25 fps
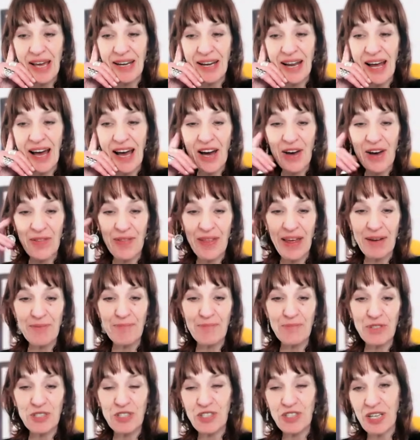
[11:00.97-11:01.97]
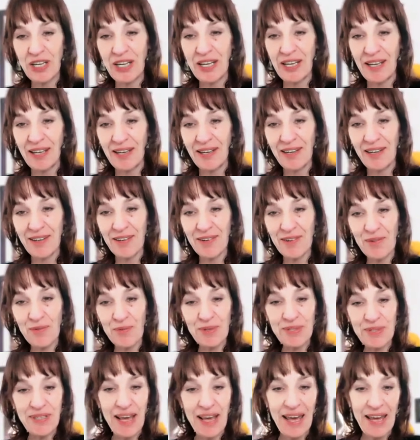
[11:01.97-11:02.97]
and how that machine
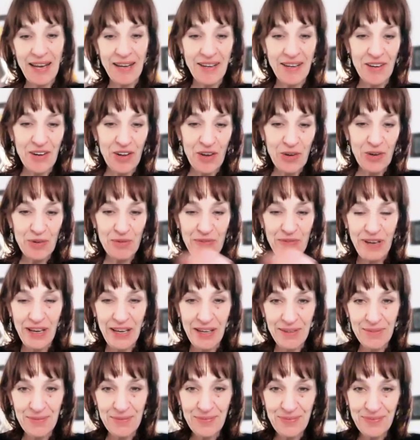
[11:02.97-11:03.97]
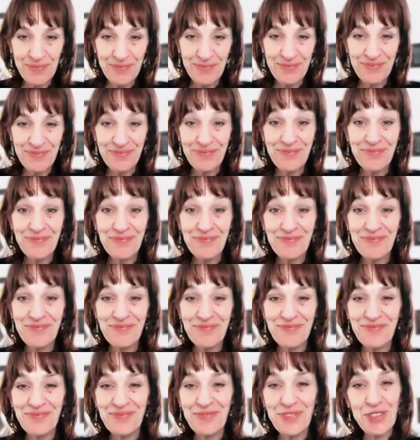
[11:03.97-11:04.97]
was handed over.
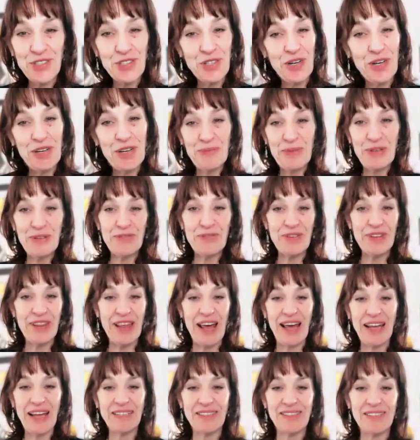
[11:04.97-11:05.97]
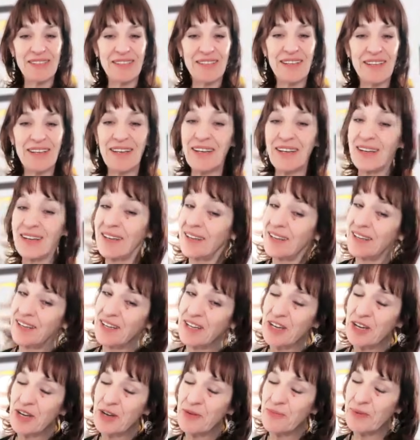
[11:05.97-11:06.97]
Join me for that.
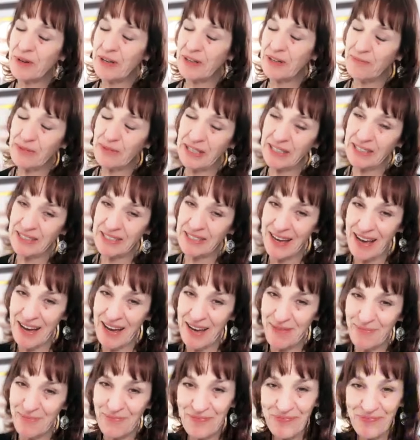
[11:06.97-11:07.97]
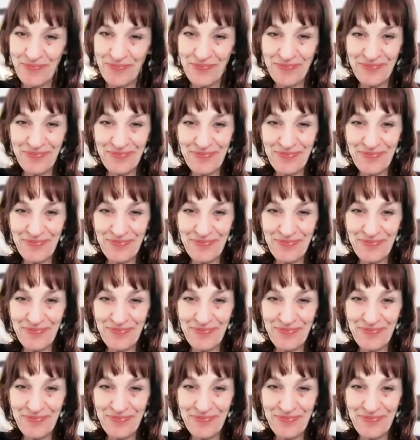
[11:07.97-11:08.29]
But in the meantime,